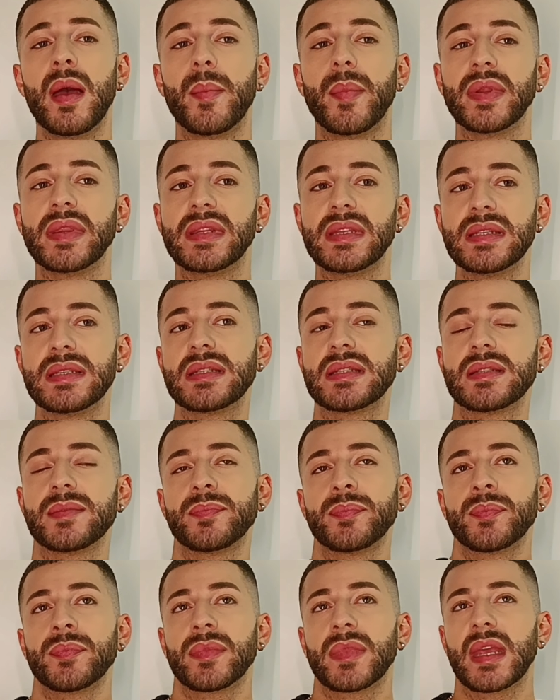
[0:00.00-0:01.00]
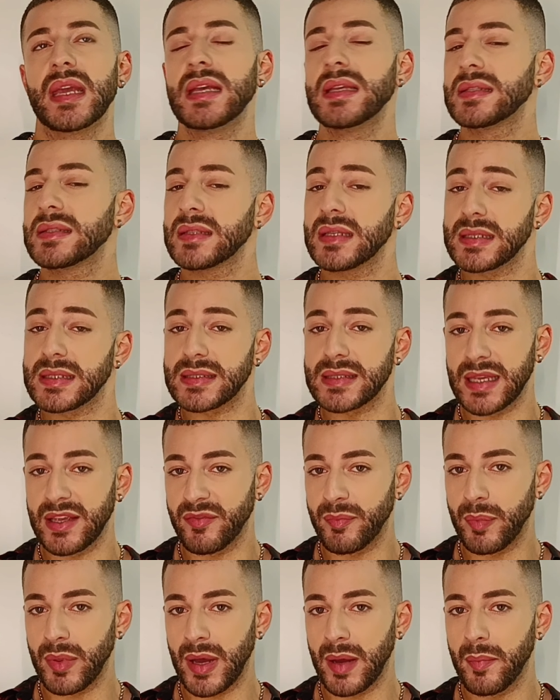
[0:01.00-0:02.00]
But this isn't a
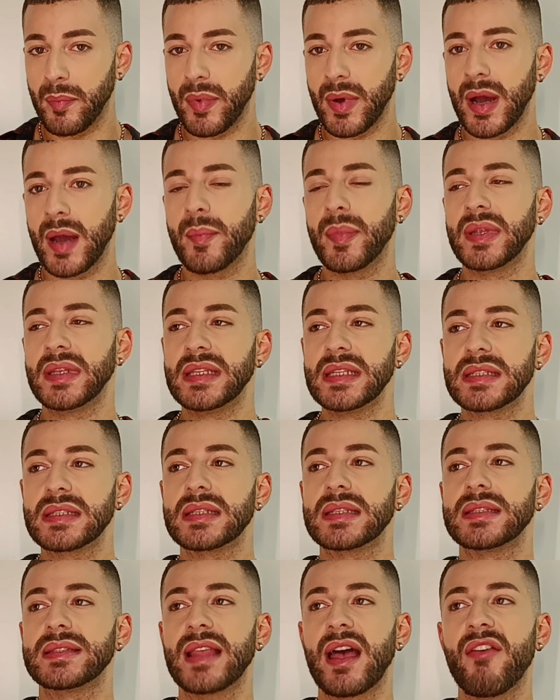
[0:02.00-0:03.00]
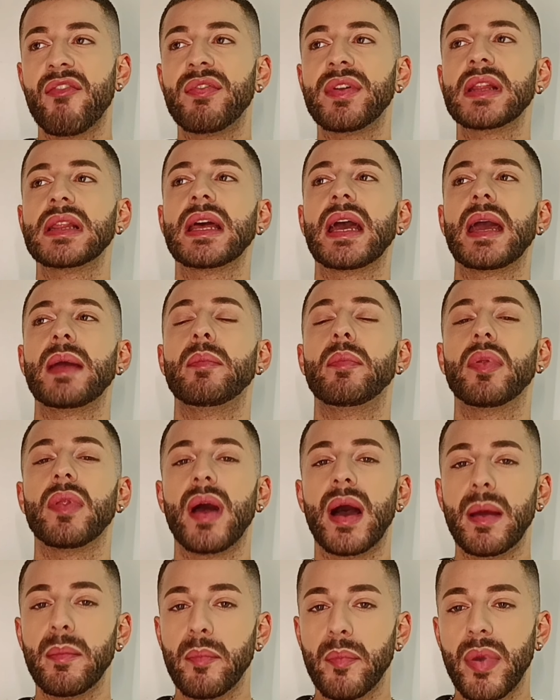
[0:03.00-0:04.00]
safe blind buy, but this is definitely a
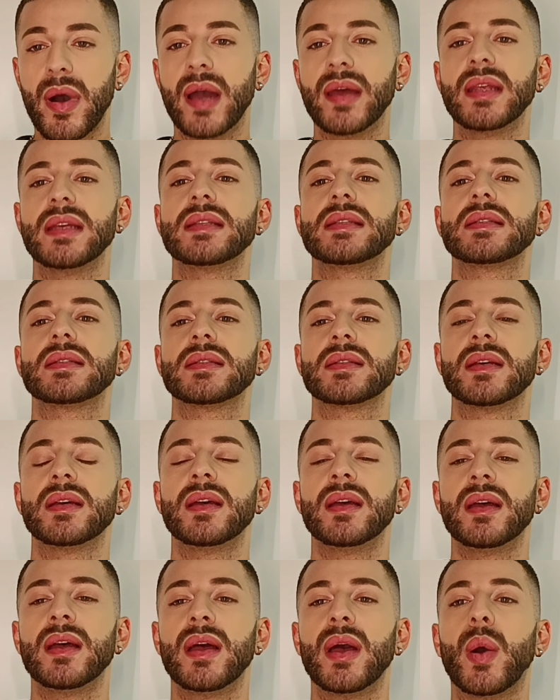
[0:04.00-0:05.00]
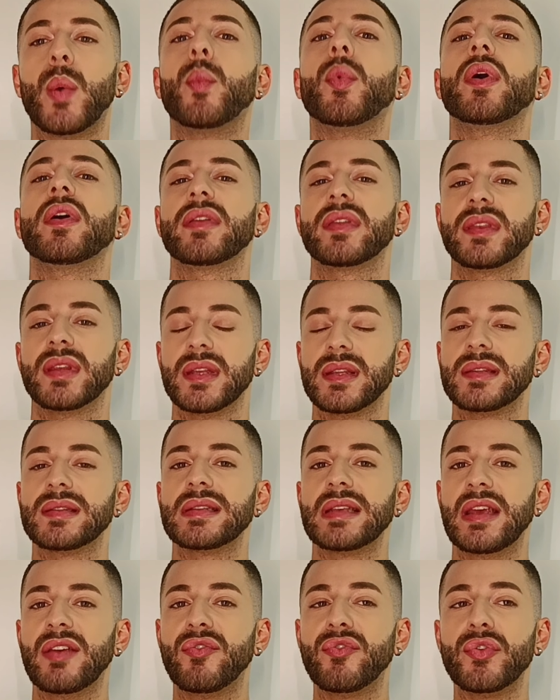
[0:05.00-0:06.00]
blind buy that's worth it
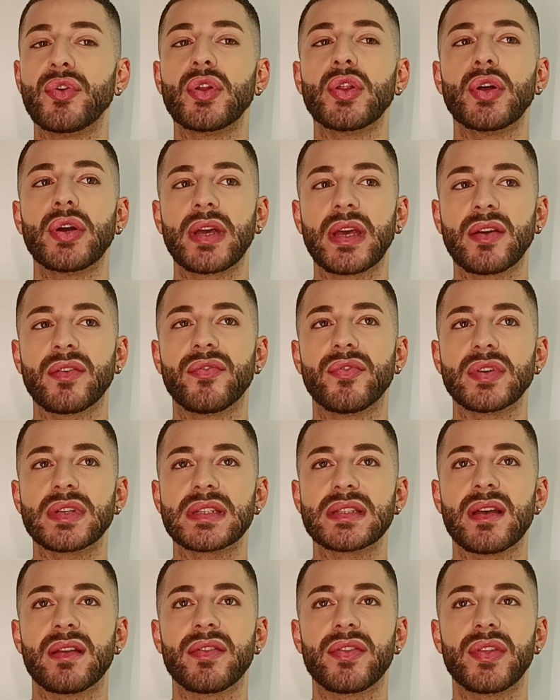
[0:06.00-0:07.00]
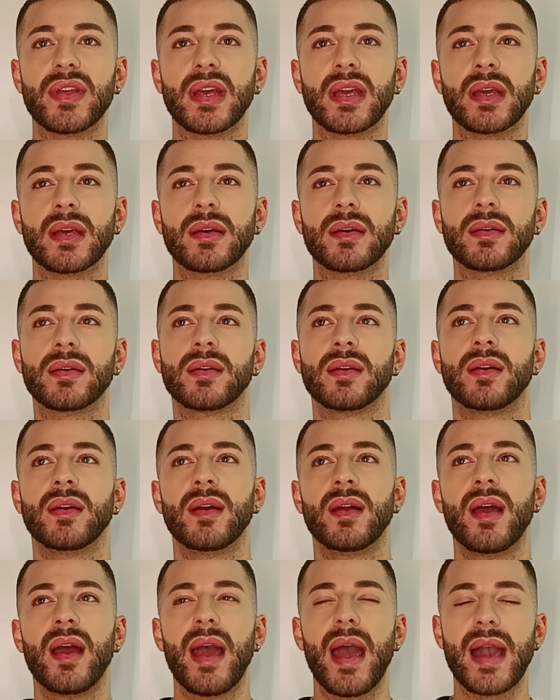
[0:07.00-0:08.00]
if you're looking for something
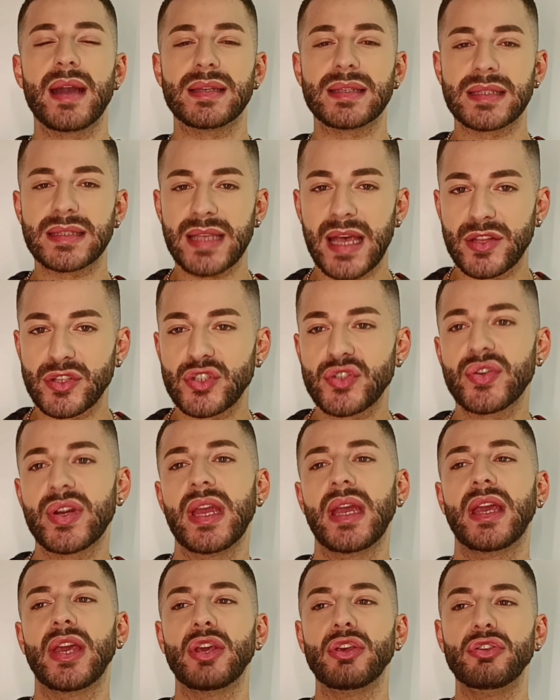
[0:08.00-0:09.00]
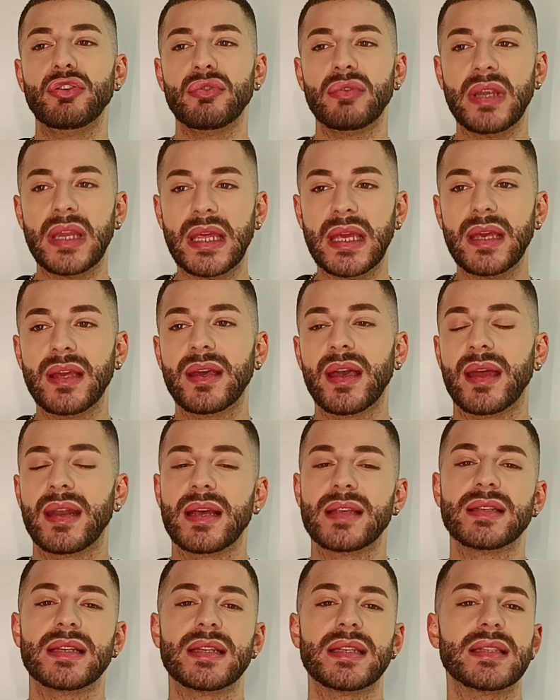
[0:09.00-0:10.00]
eccentric, unique, and
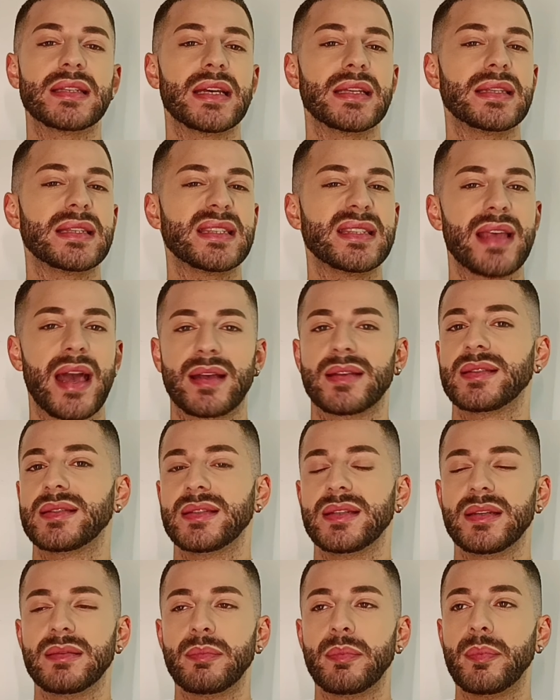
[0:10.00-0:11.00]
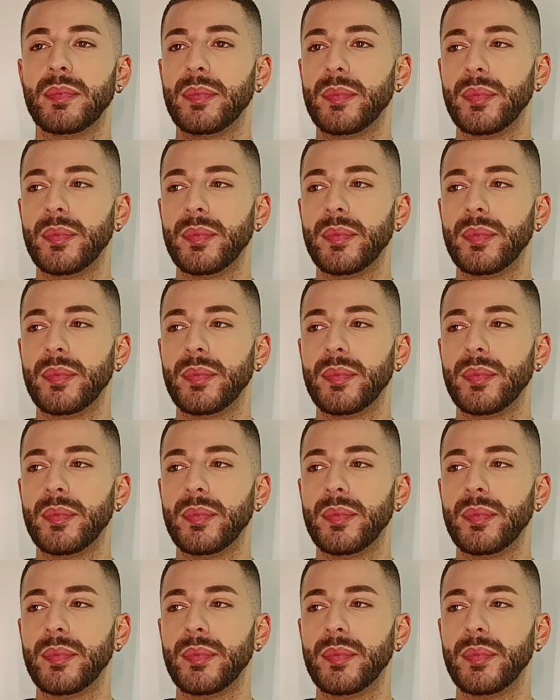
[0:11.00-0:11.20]
as I said, sexy.